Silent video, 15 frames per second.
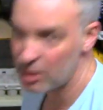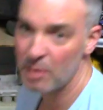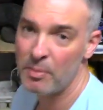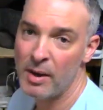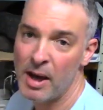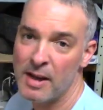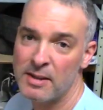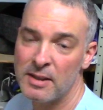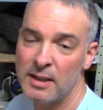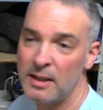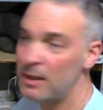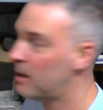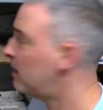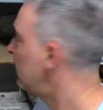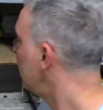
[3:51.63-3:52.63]

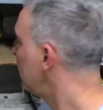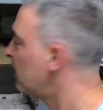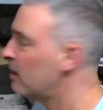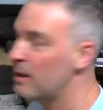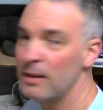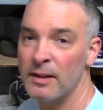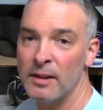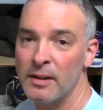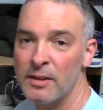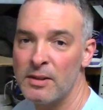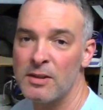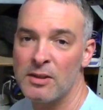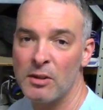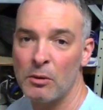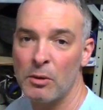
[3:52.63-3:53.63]
capacity, uh, this
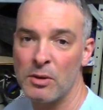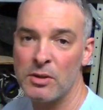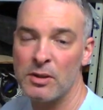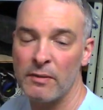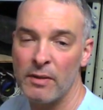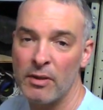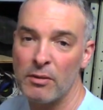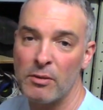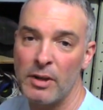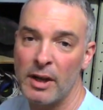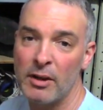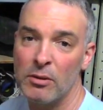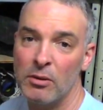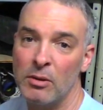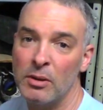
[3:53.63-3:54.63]
is the worst of the three I
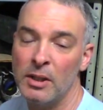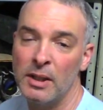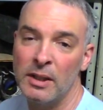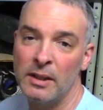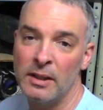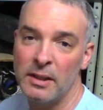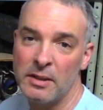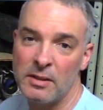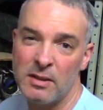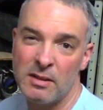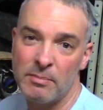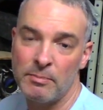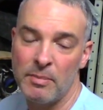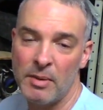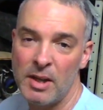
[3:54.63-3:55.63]
grew. It's
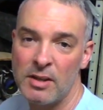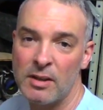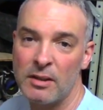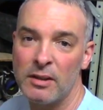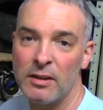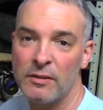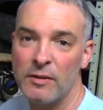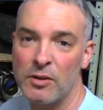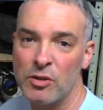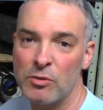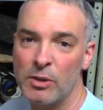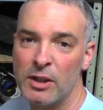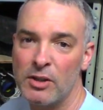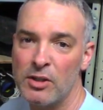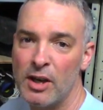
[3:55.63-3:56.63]
basically the first
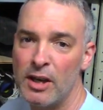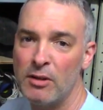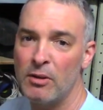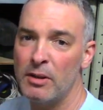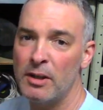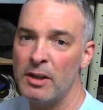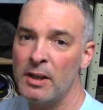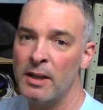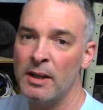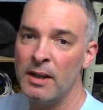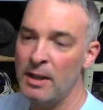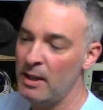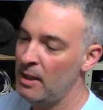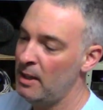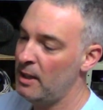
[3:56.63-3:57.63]
week of January
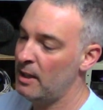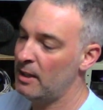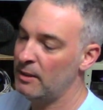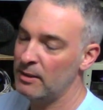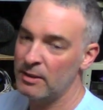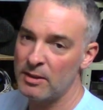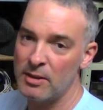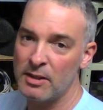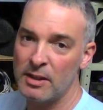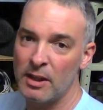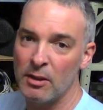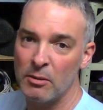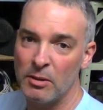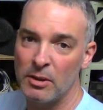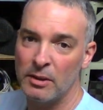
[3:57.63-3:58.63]
and this has got
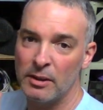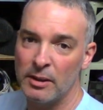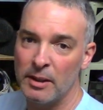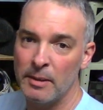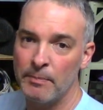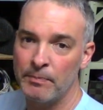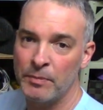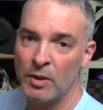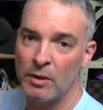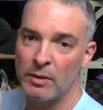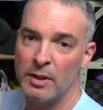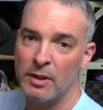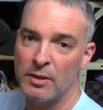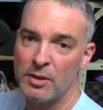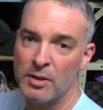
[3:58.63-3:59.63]
a real, um, over
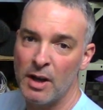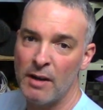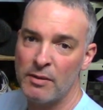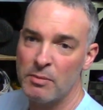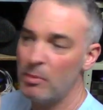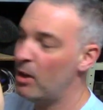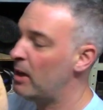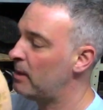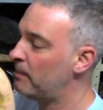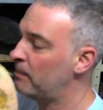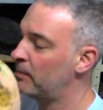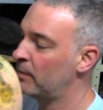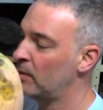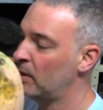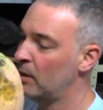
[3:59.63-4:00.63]
here, soft spot,
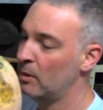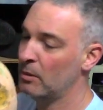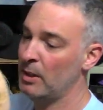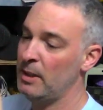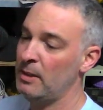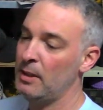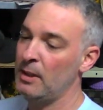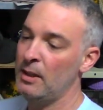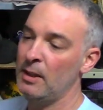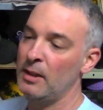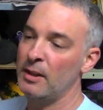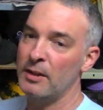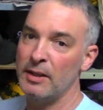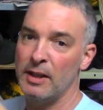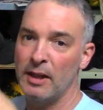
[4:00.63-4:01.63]
right?
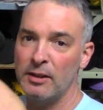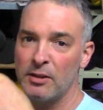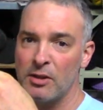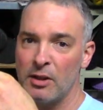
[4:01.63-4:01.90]
And the end has